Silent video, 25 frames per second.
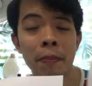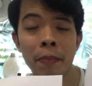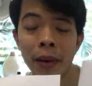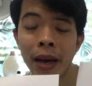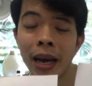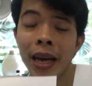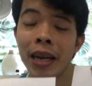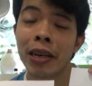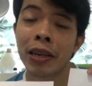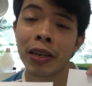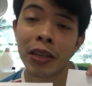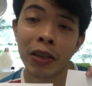
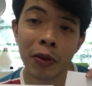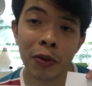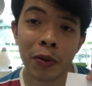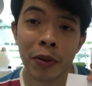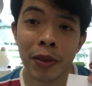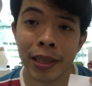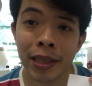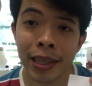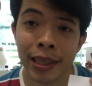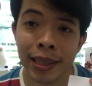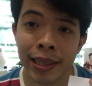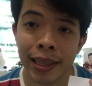bad
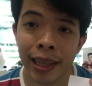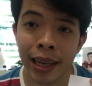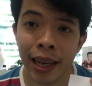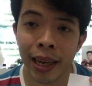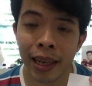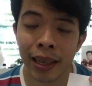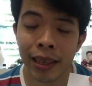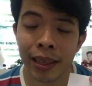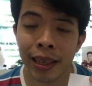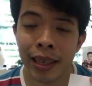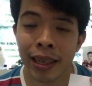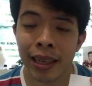news is
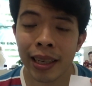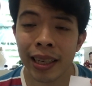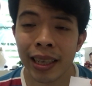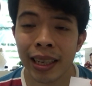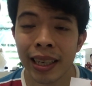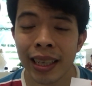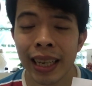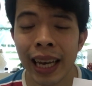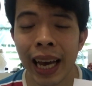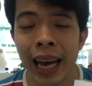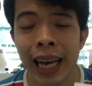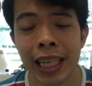that
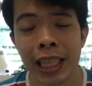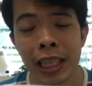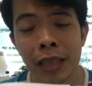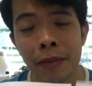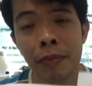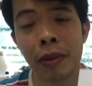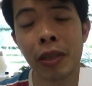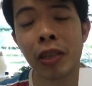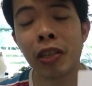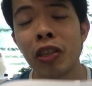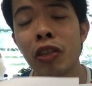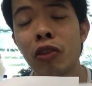it has
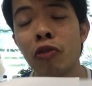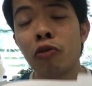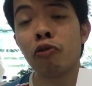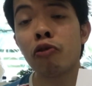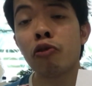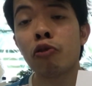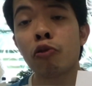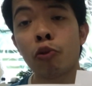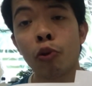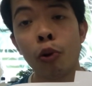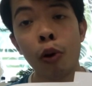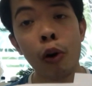been
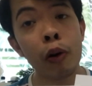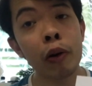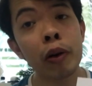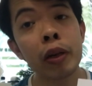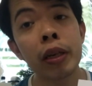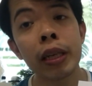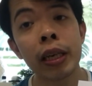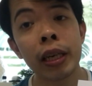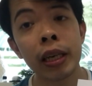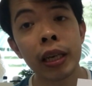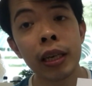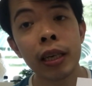used
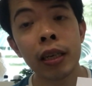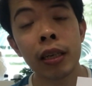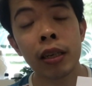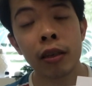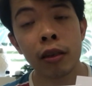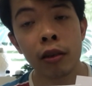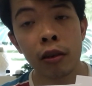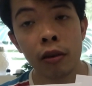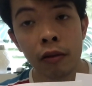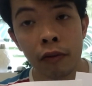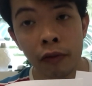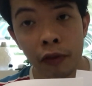wrongly
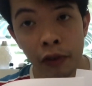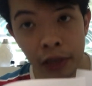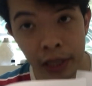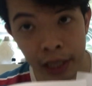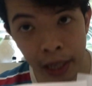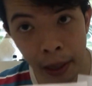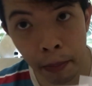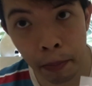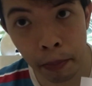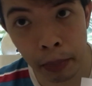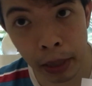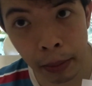for
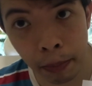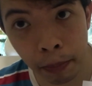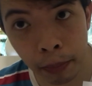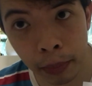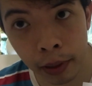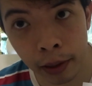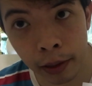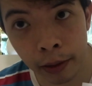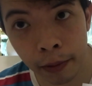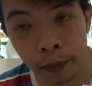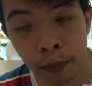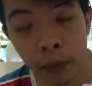some
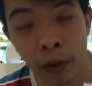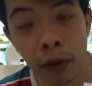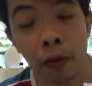people.